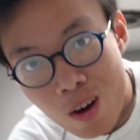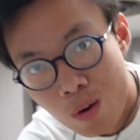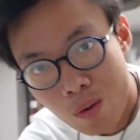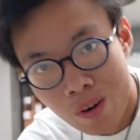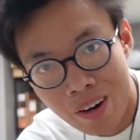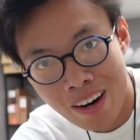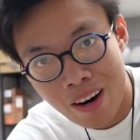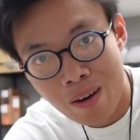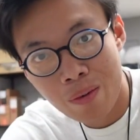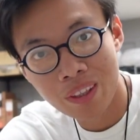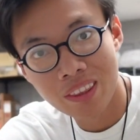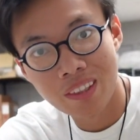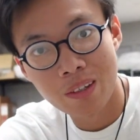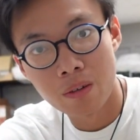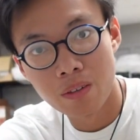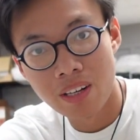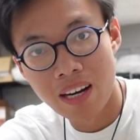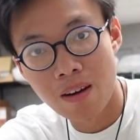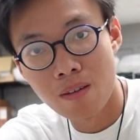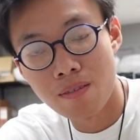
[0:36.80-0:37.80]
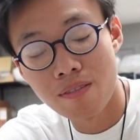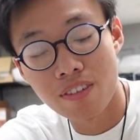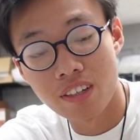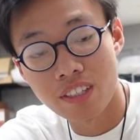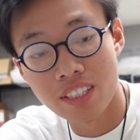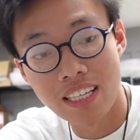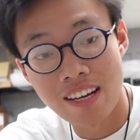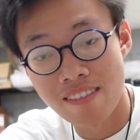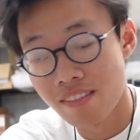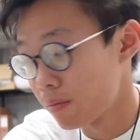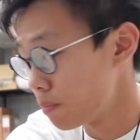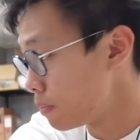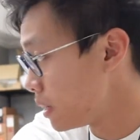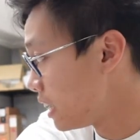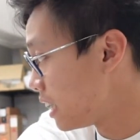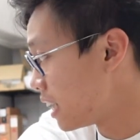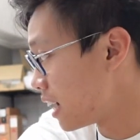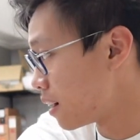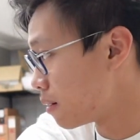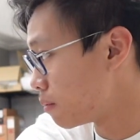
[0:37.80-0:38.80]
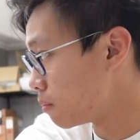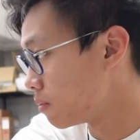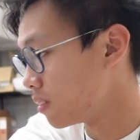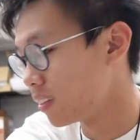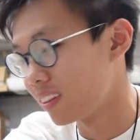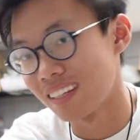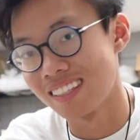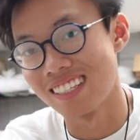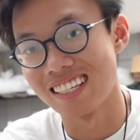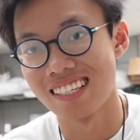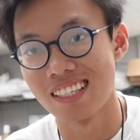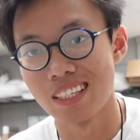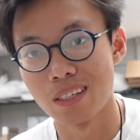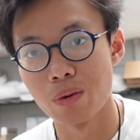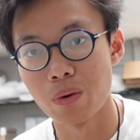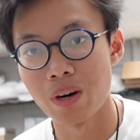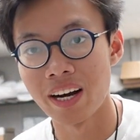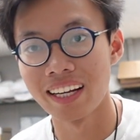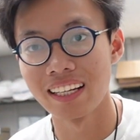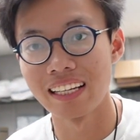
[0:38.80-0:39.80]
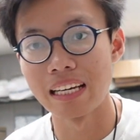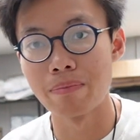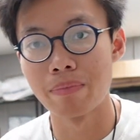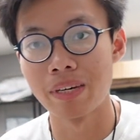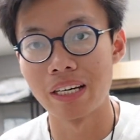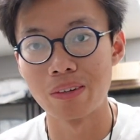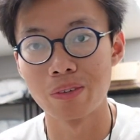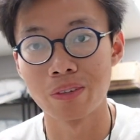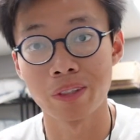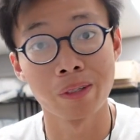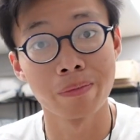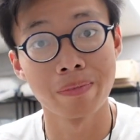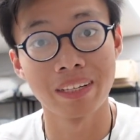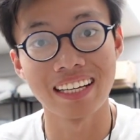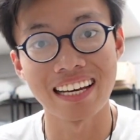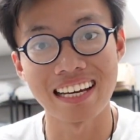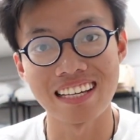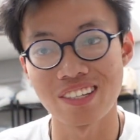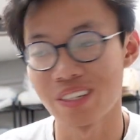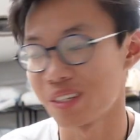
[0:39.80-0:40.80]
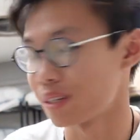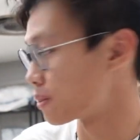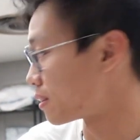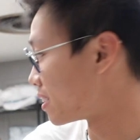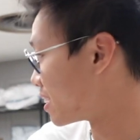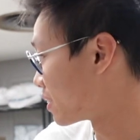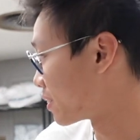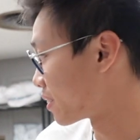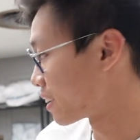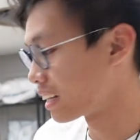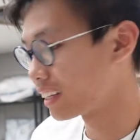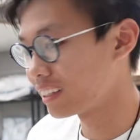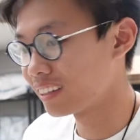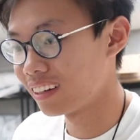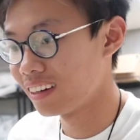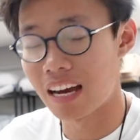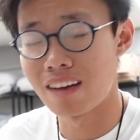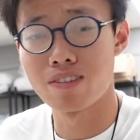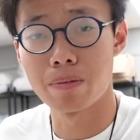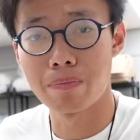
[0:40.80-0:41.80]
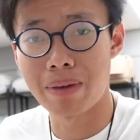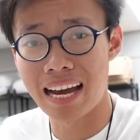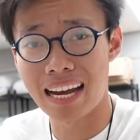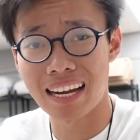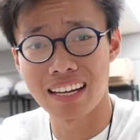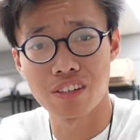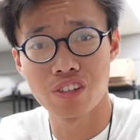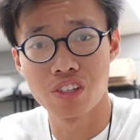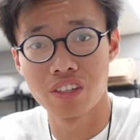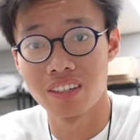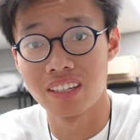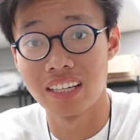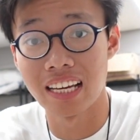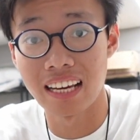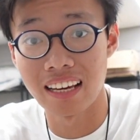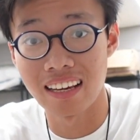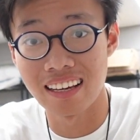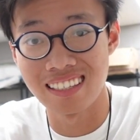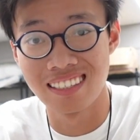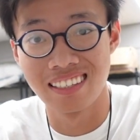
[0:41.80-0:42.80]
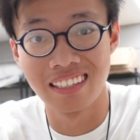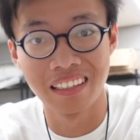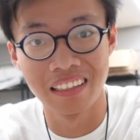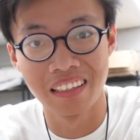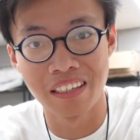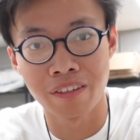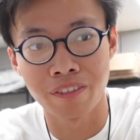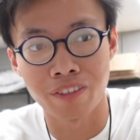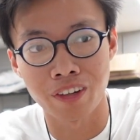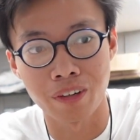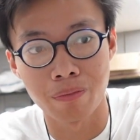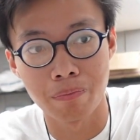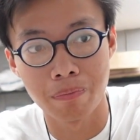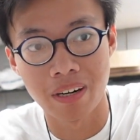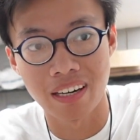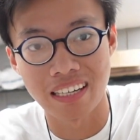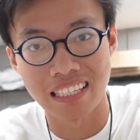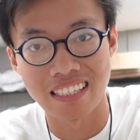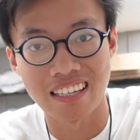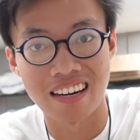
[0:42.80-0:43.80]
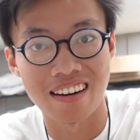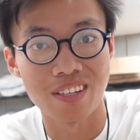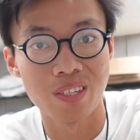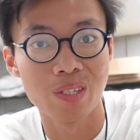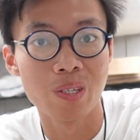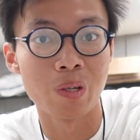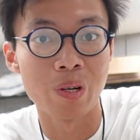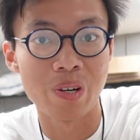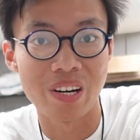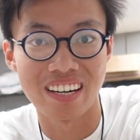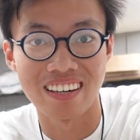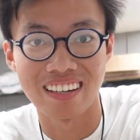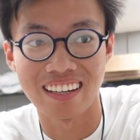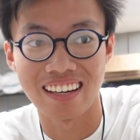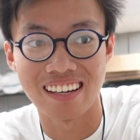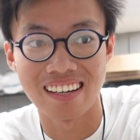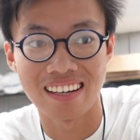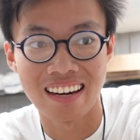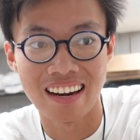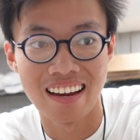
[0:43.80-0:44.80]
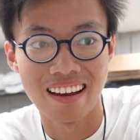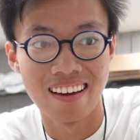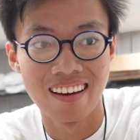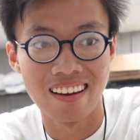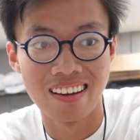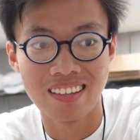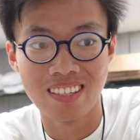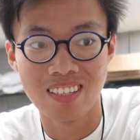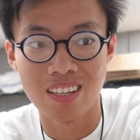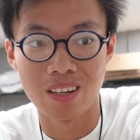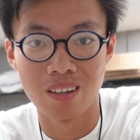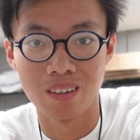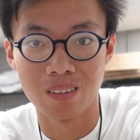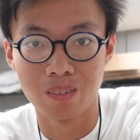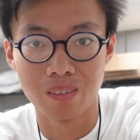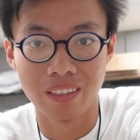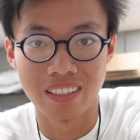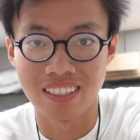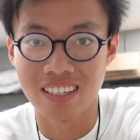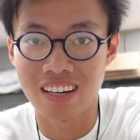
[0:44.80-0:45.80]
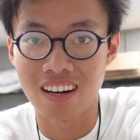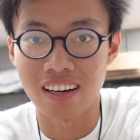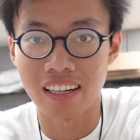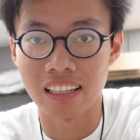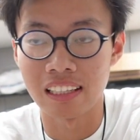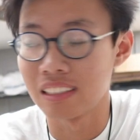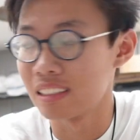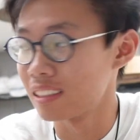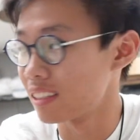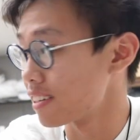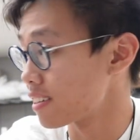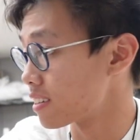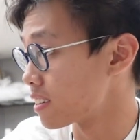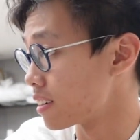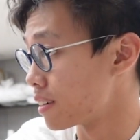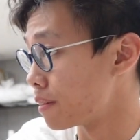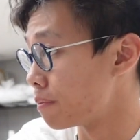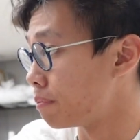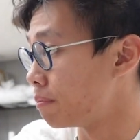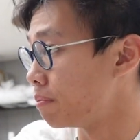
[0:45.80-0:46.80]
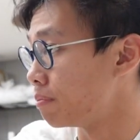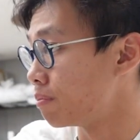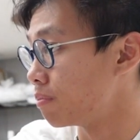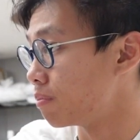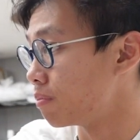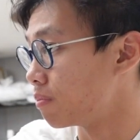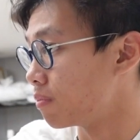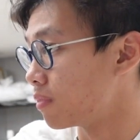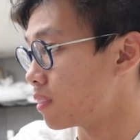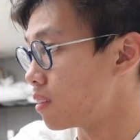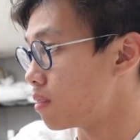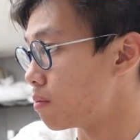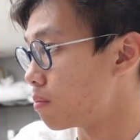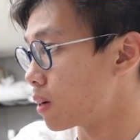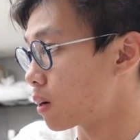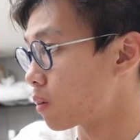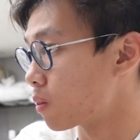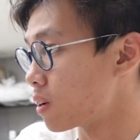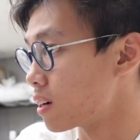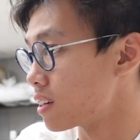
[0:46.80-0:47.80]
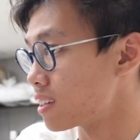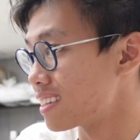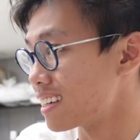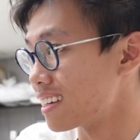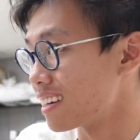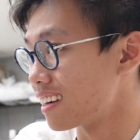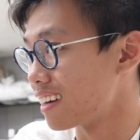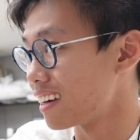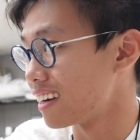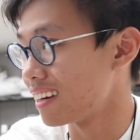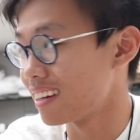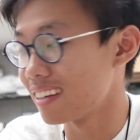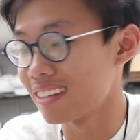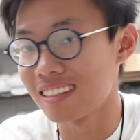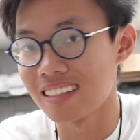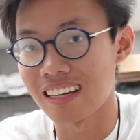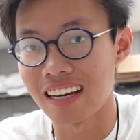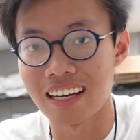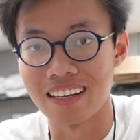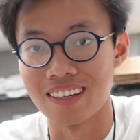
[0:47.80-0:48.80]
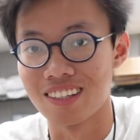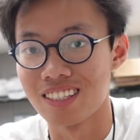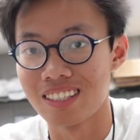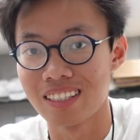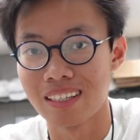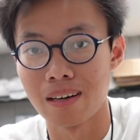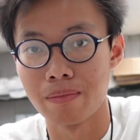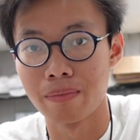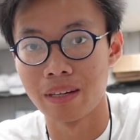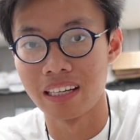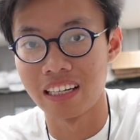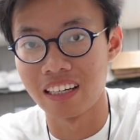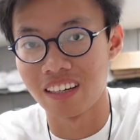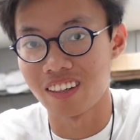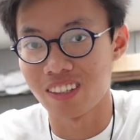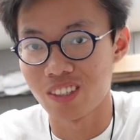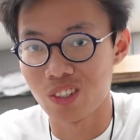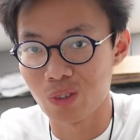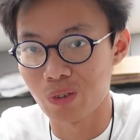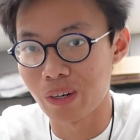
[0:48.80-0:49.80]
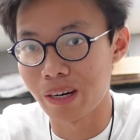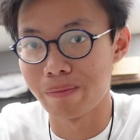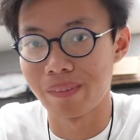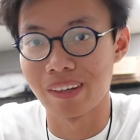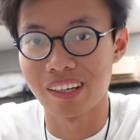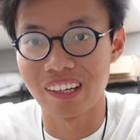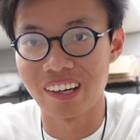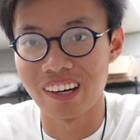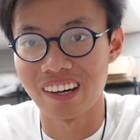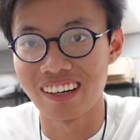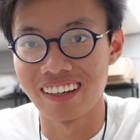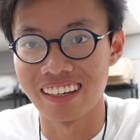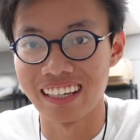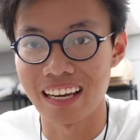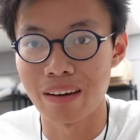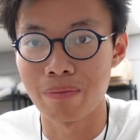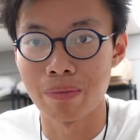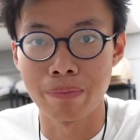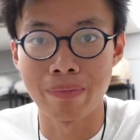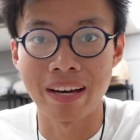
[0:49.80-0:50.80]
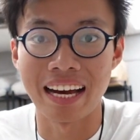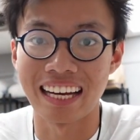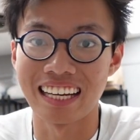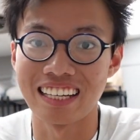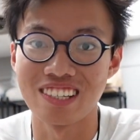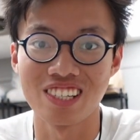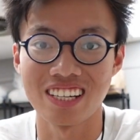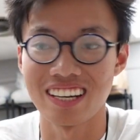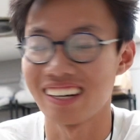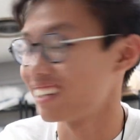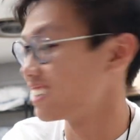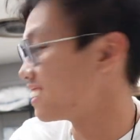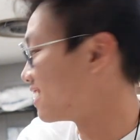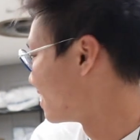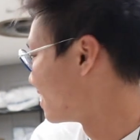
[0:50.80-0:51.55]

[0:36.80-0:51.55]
We're done with the round for seven P M This is the Wiley mailroom, in case you're wondering. I have a package today. It's delivered, but it's not sorted yet. So it's not in the system, but once it is, I can just come in here, swipe the card, and get my package out.